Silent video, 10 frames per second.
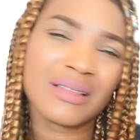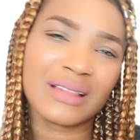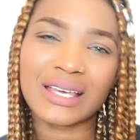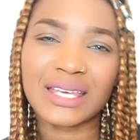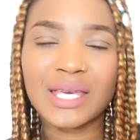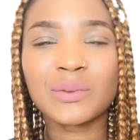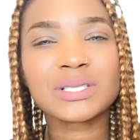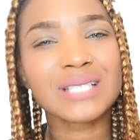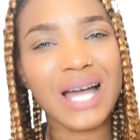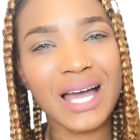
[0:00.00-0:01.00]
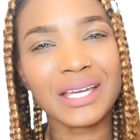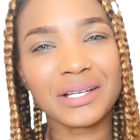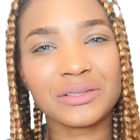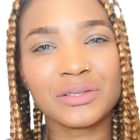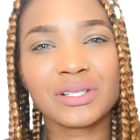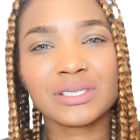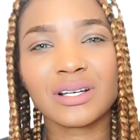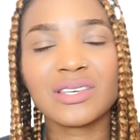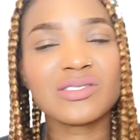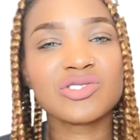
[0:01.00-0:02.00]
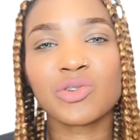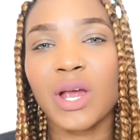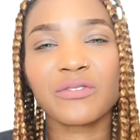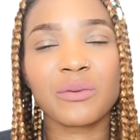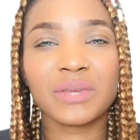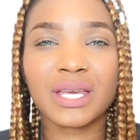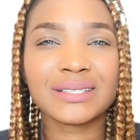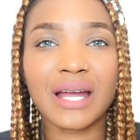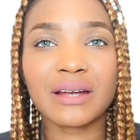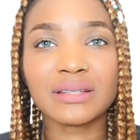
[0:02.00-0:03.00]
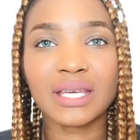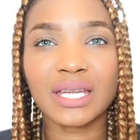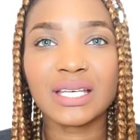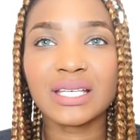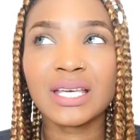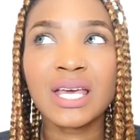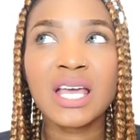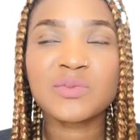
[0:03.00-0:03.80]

like he was tired. You can tell he's drained from the entire thing and he,